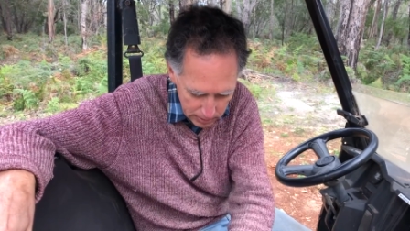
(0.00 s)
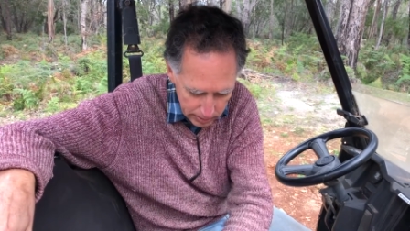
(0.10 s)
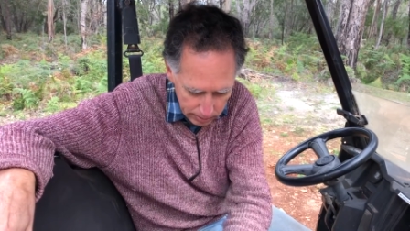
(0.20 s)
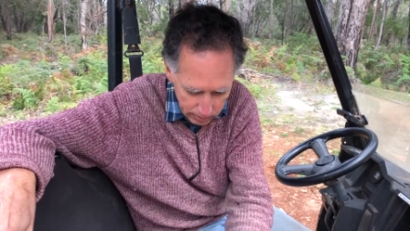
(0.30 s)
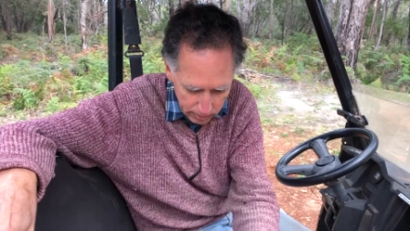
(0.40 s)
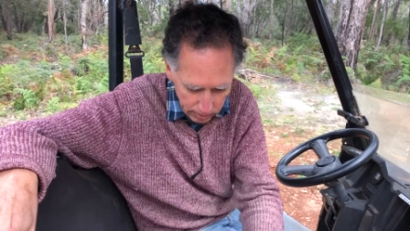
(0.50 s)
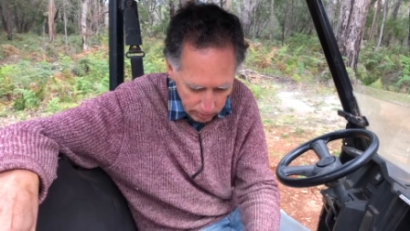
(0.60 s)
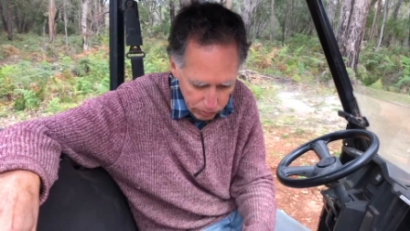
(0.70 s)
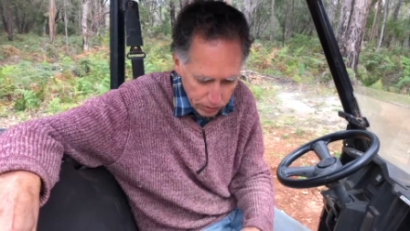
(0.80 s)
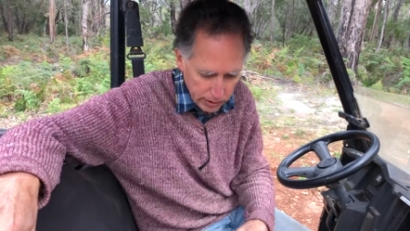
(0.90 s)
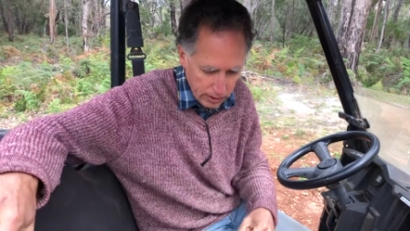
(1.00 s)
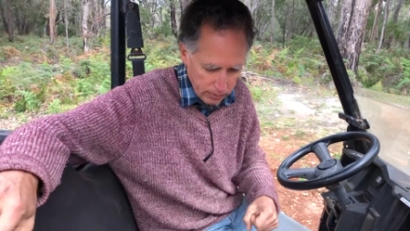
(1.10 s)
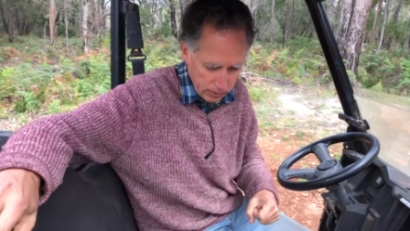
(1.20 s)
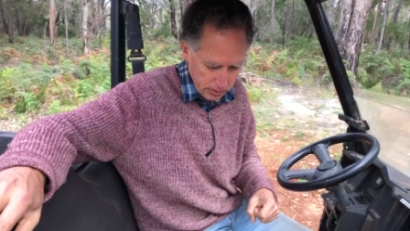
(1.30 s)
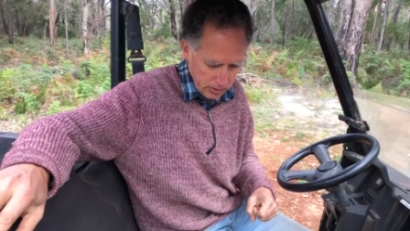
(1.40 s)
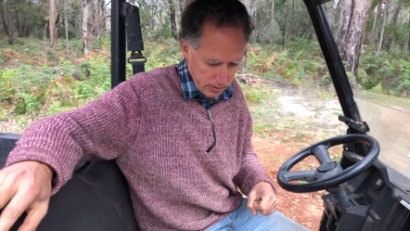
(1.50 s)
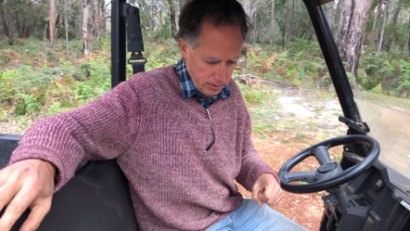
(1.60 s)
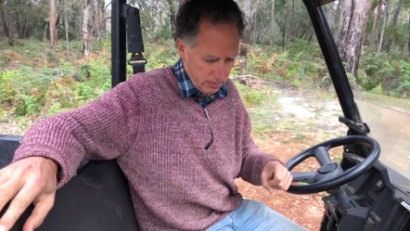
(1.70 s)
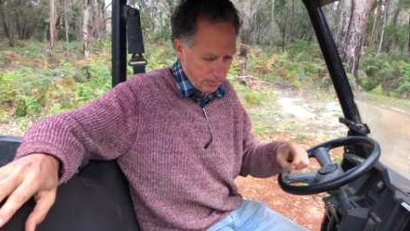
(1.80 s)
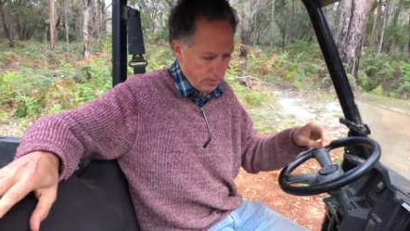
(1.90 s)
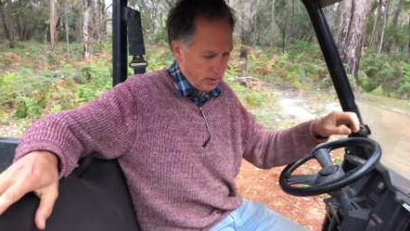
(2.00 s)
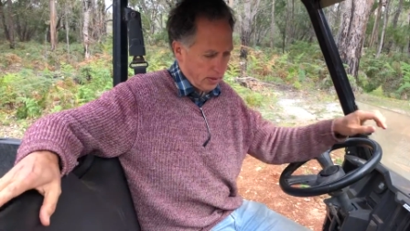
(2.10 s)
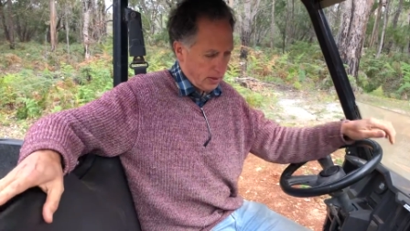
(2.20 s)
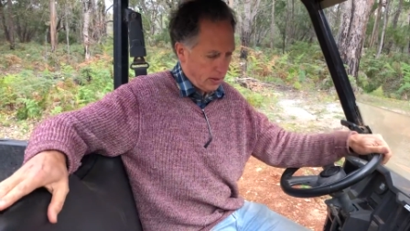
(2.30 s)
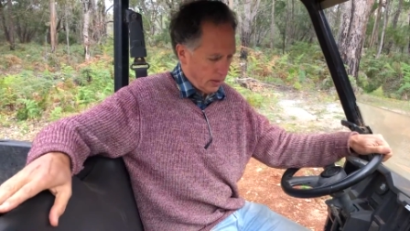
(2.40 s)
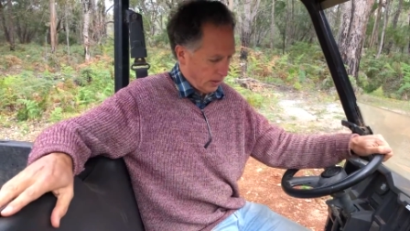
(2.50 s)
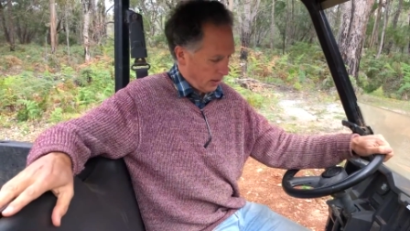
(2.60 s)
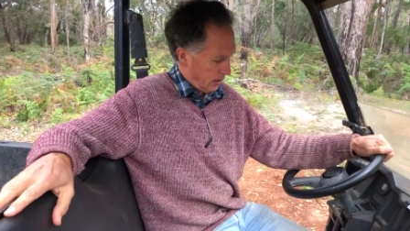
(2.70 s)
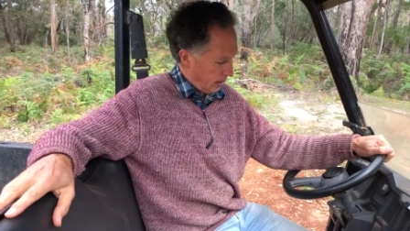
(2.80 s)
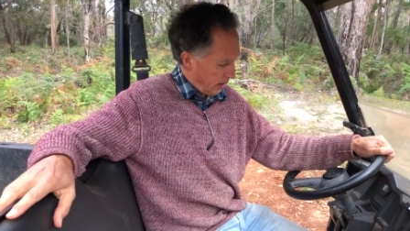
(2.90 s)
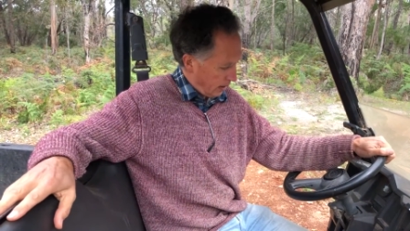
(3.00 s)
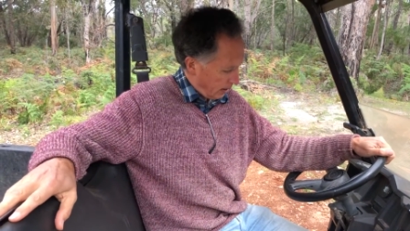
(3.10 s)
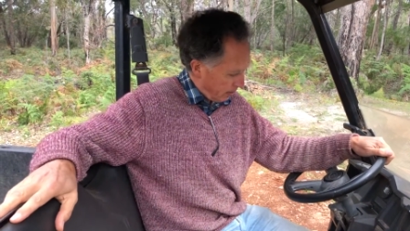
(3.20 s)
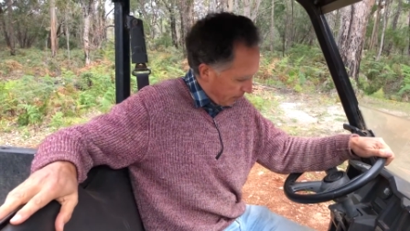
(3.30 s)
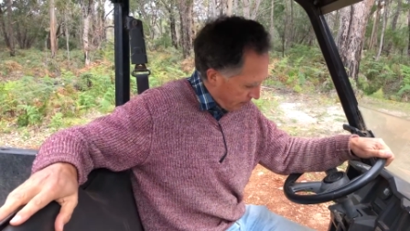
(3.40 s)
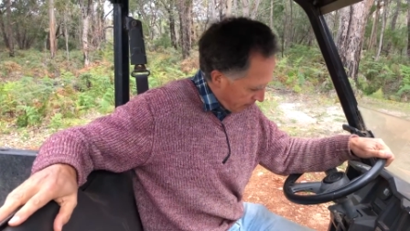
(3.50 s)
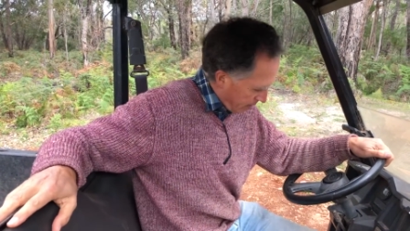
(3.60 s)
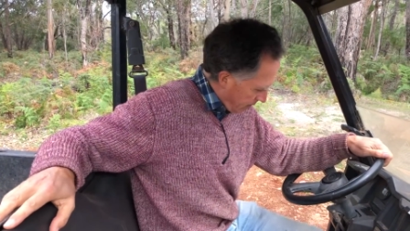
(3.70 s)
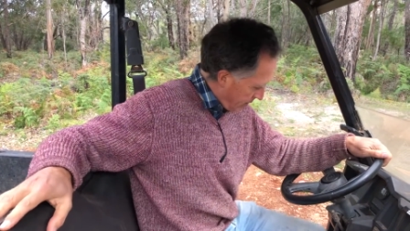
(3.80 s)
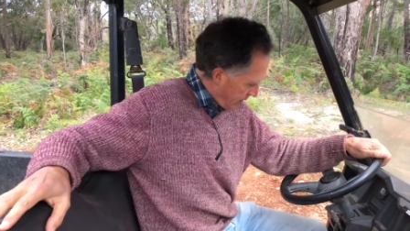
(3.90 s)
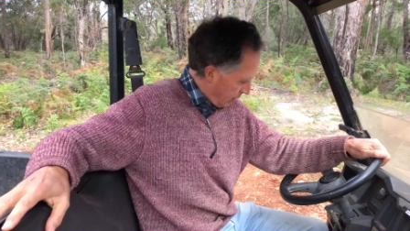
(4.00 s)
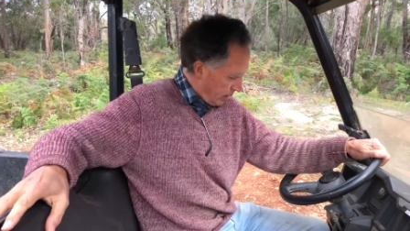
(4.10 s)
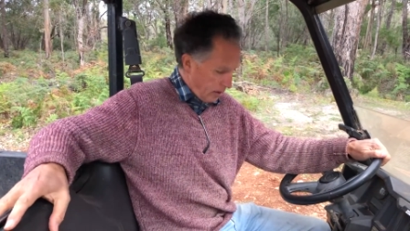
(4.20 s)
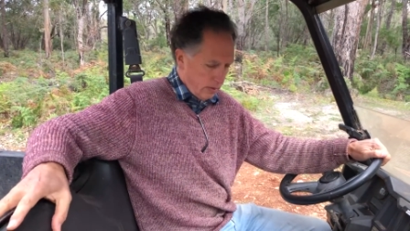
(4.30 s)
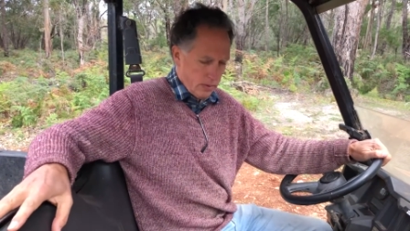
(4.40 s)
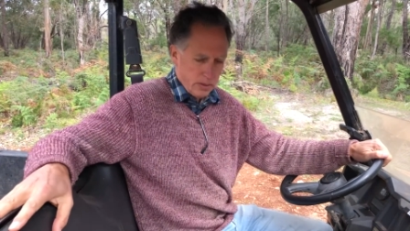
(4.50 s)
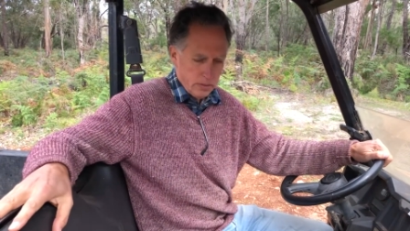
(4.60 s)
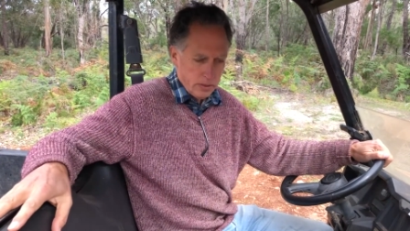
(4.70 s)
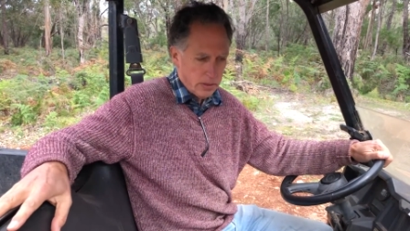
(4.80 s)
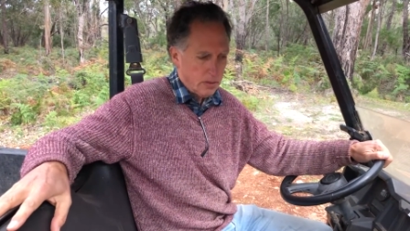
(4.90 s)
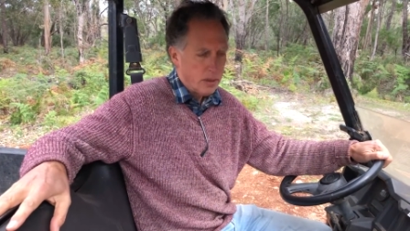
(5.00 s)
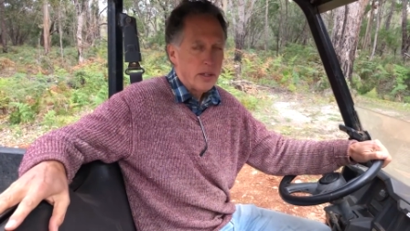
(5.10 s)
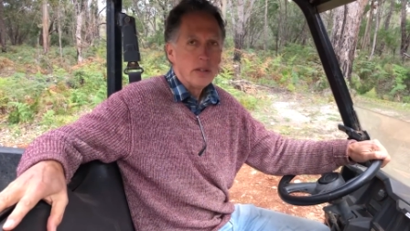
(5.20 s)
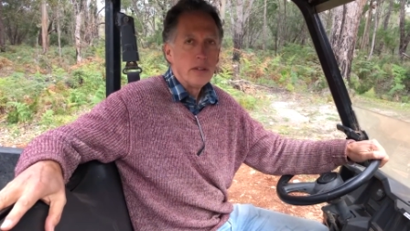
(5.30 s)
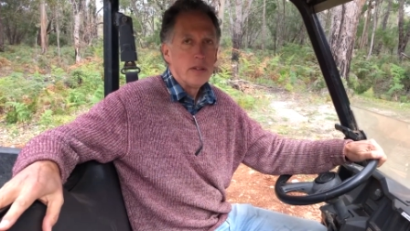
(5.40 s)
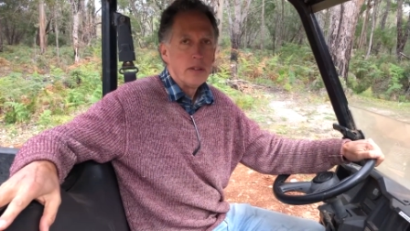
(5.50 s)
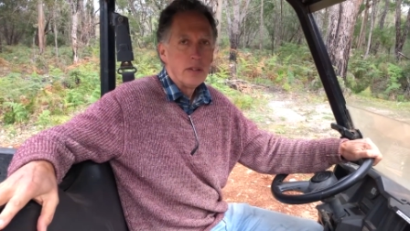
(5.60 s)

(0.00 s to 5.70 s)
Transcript: that's it's a 48 volt system. Um, yeah. So and what's going in there?